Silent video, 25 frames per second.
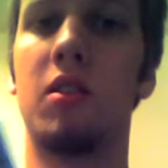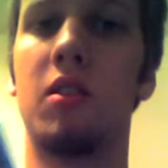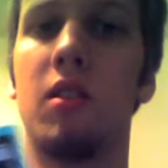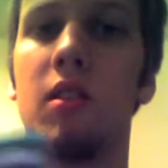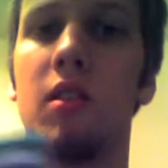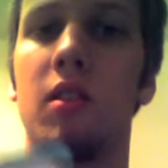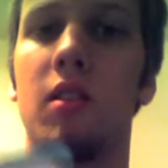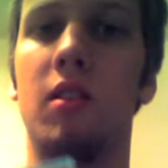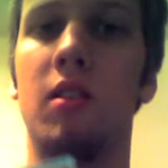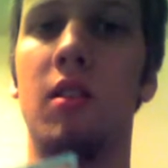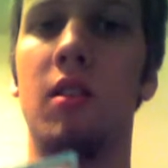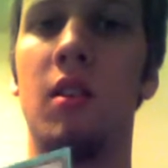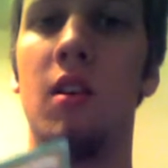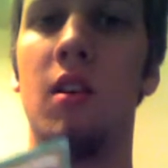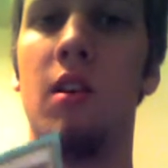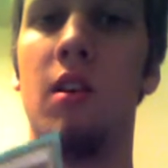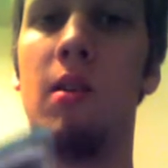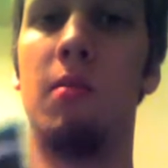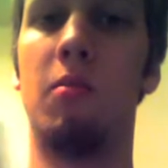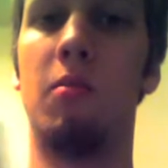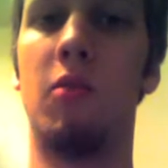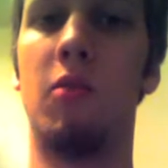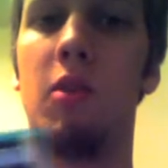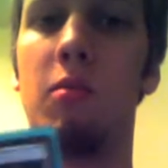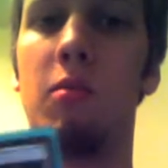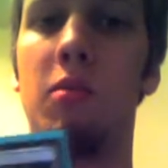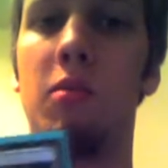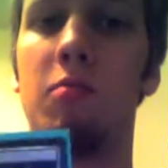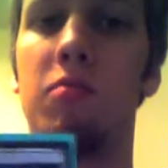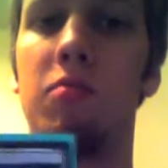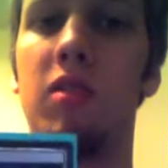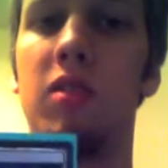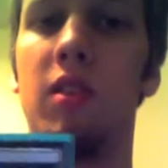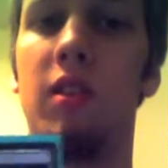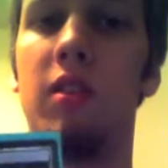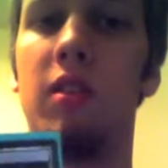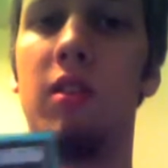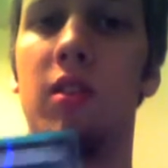on Morbid
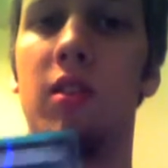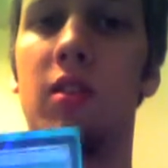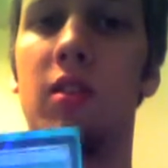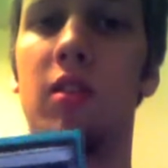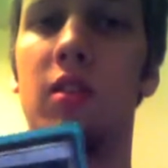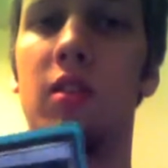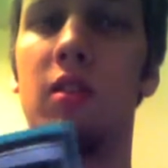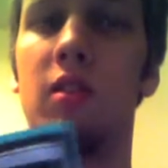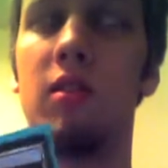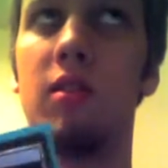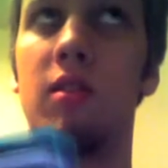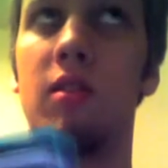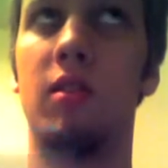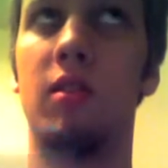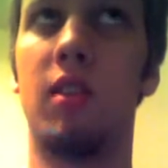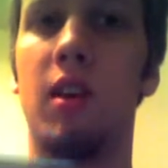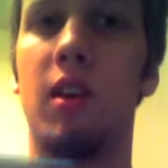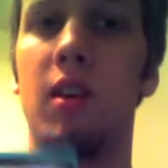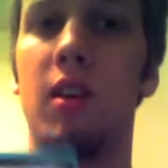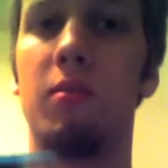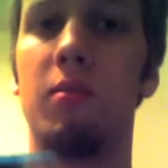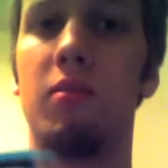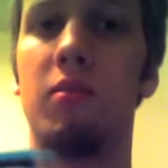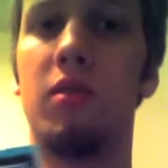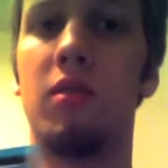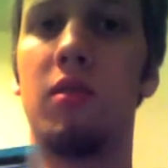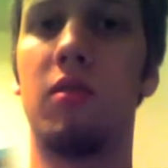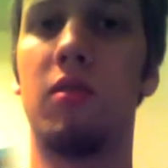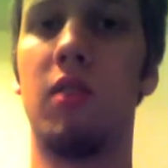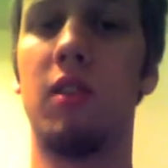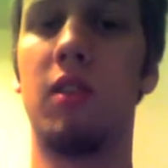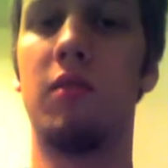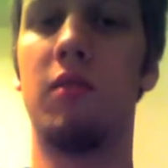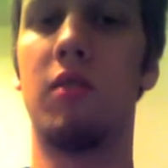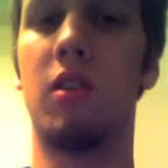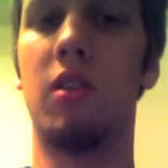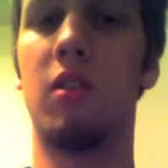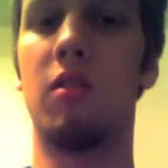Plunder type
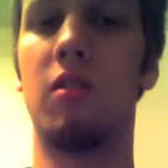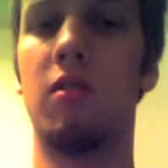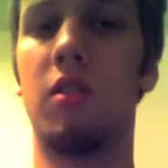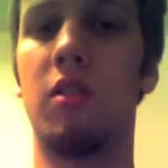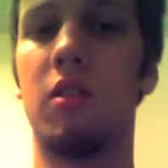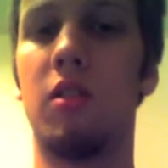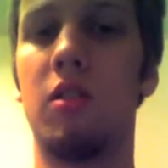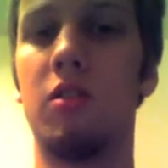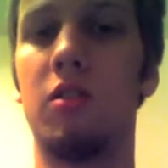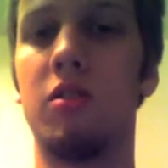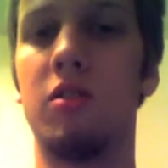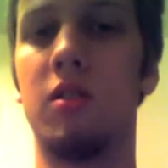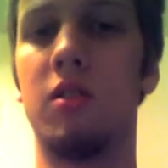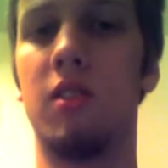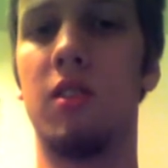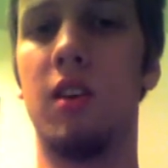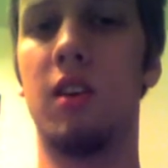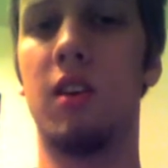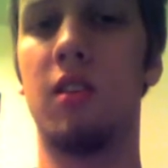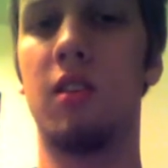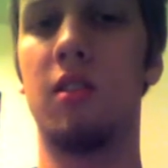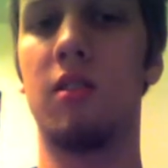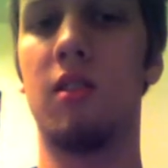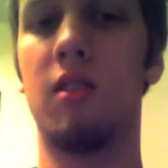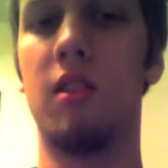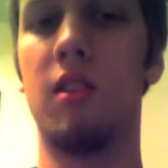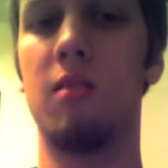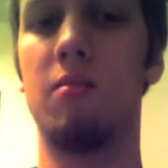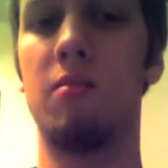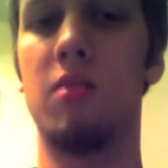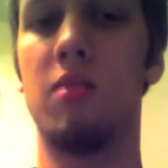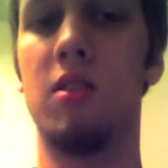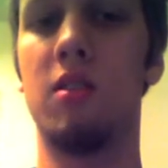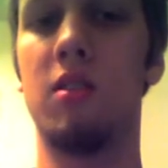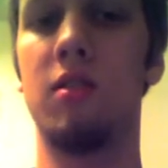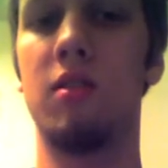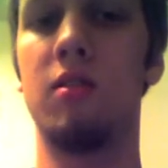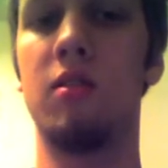graveyard recursion deck
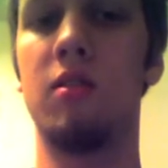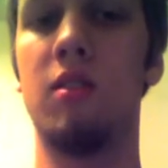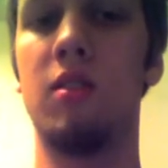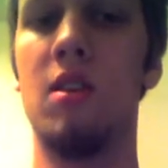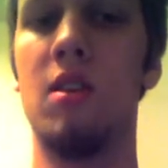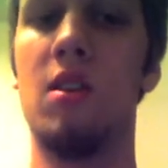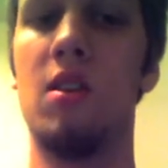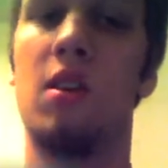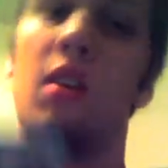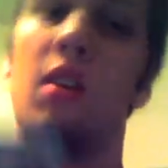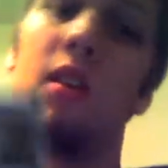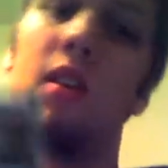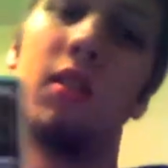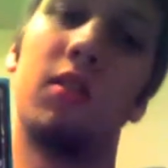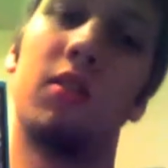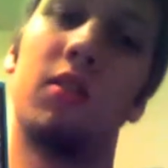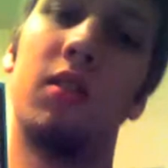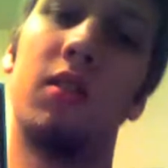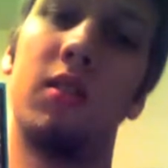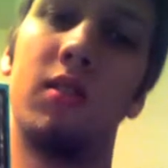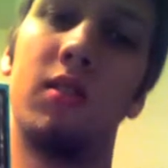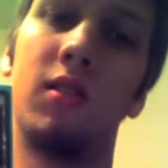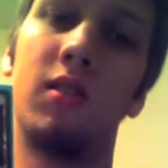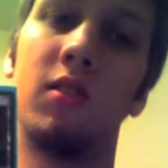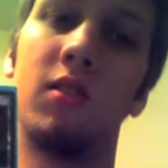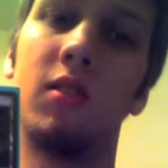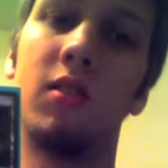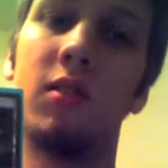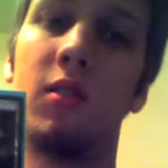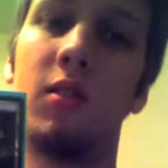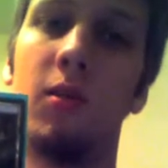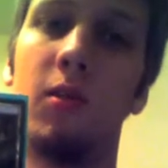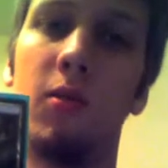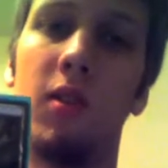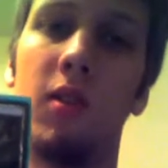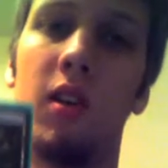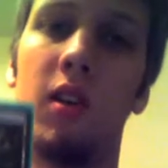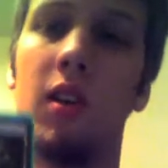type things. So this is
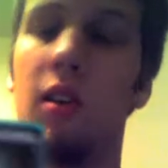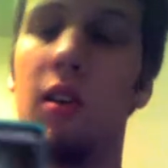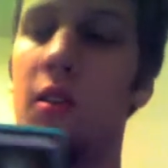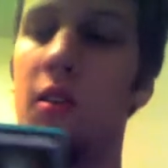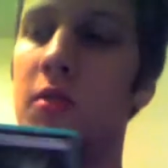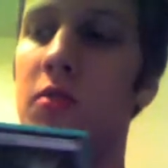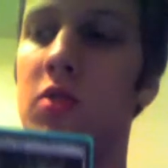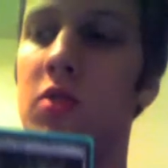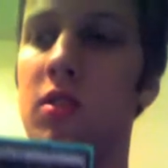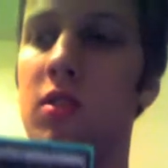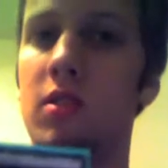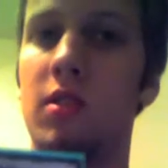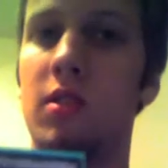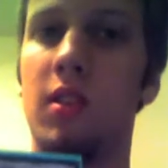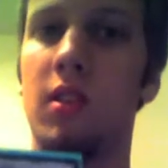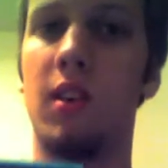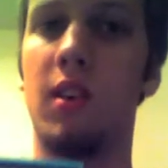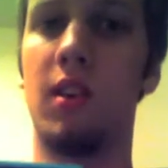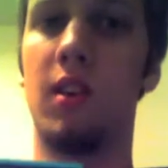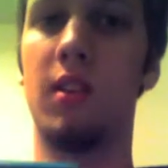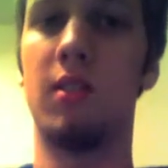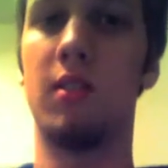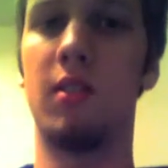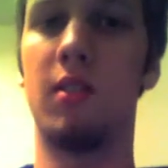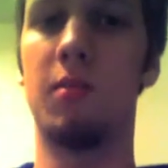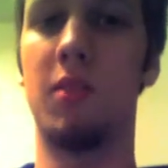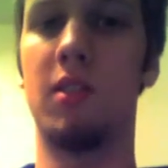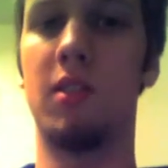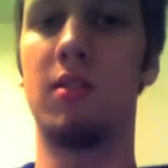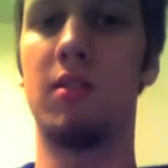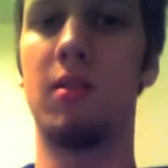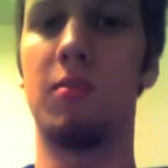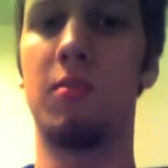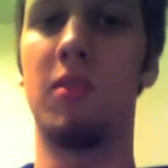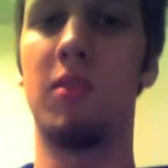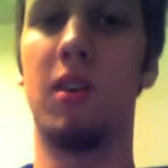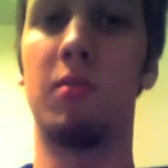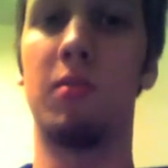just a one of, just in case. I mean,
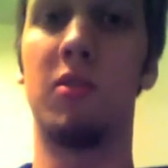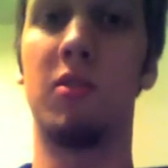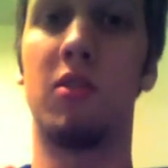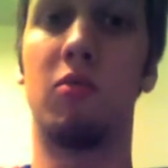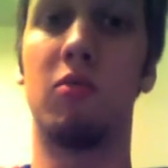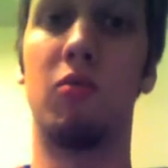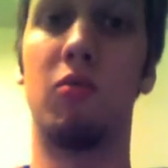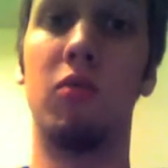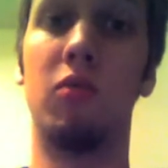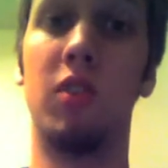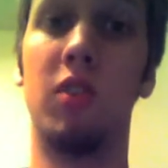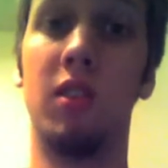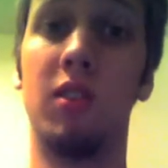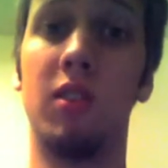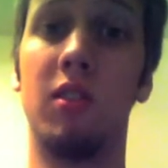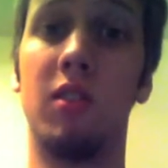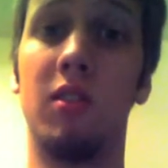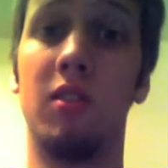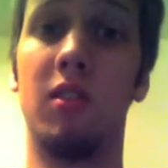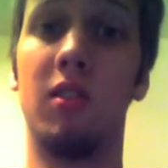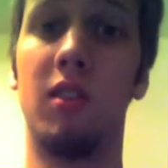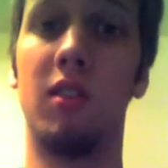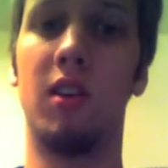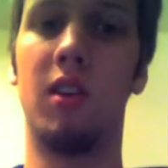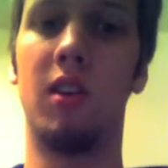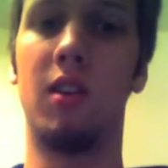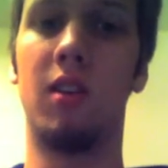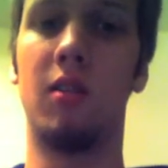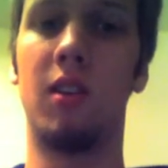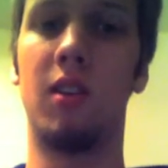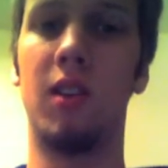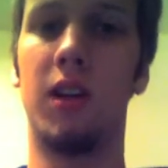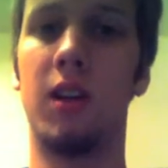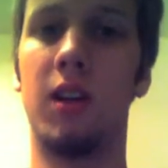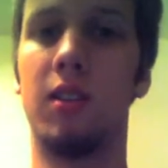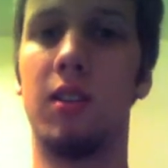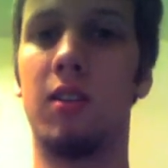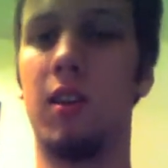sometimes it's really good and a
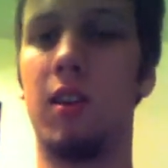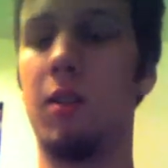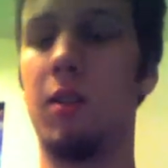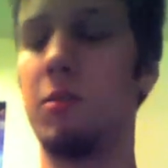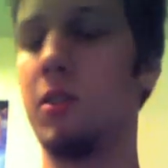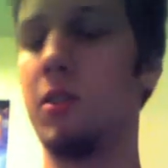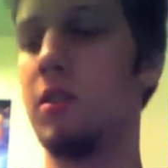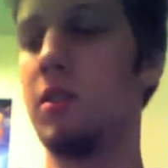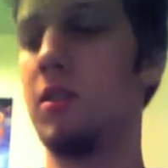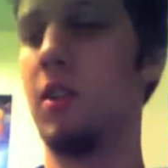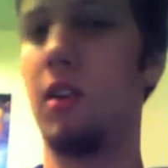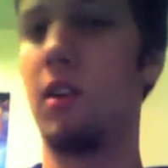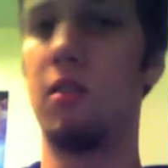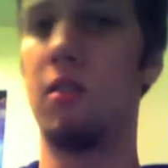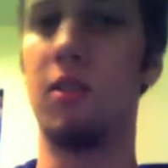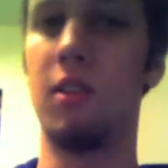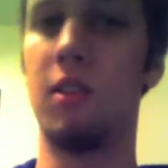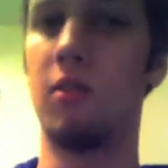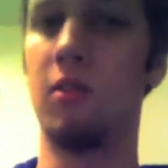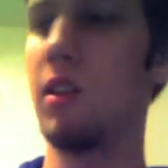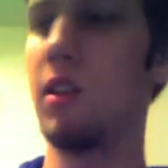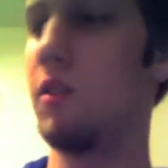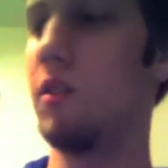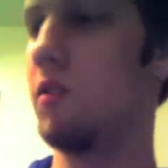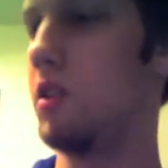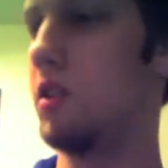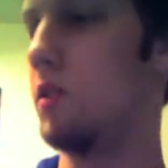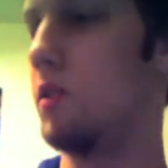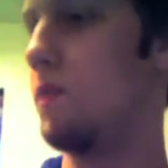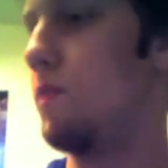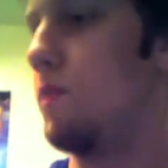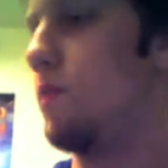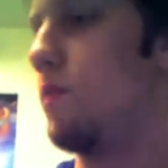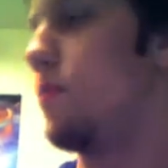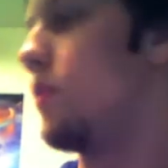lot of times it's not really relevant.